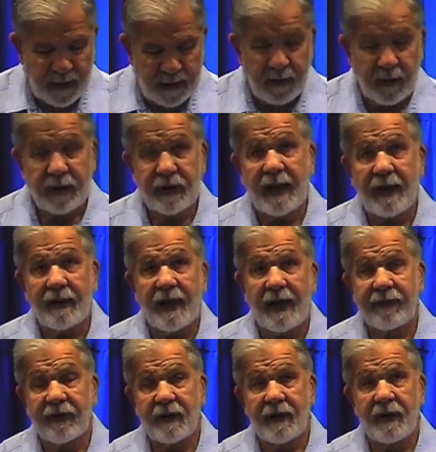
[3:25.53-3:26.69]
I go to South
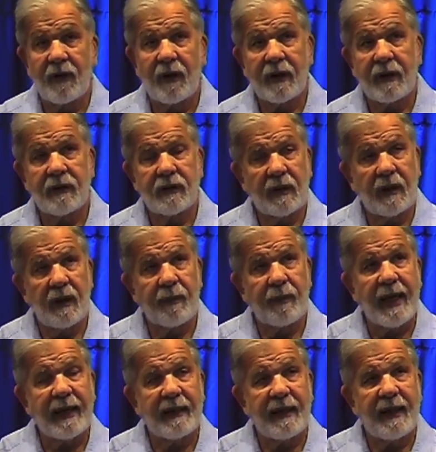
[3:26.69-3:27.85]
Africa in August,
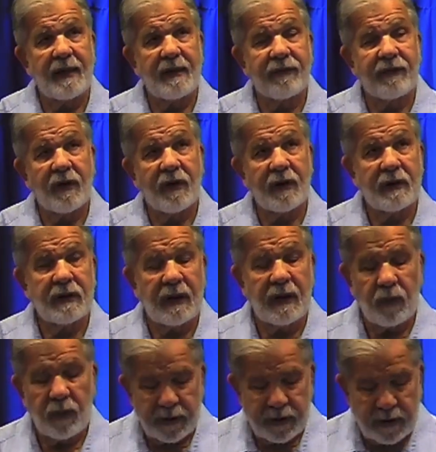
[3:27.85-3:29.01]
come back the end of August,
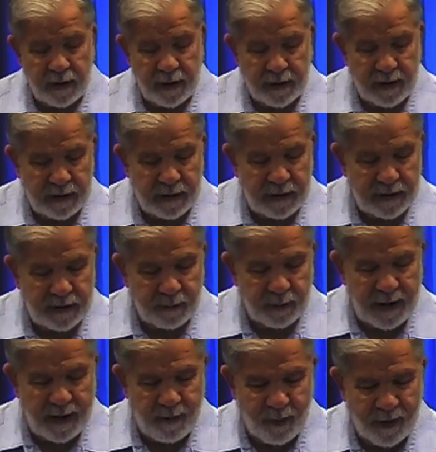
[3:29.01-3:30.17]
and we'll start this in
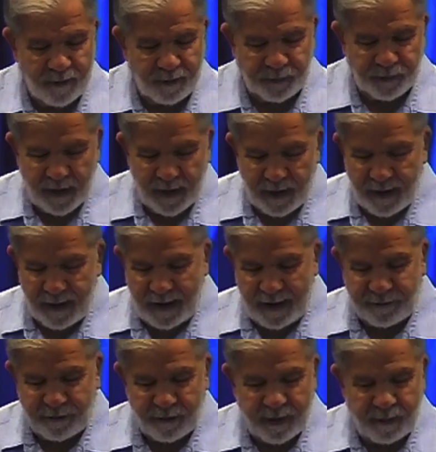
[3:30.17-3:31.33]
September
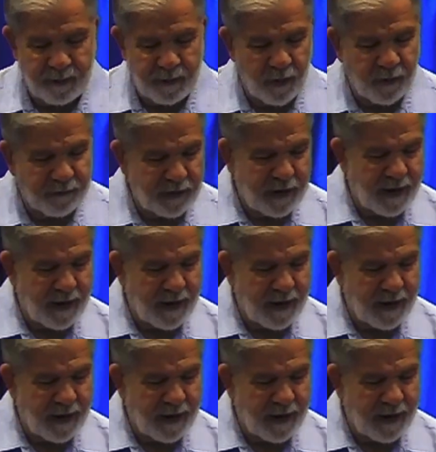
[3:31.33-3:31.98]
after I'm over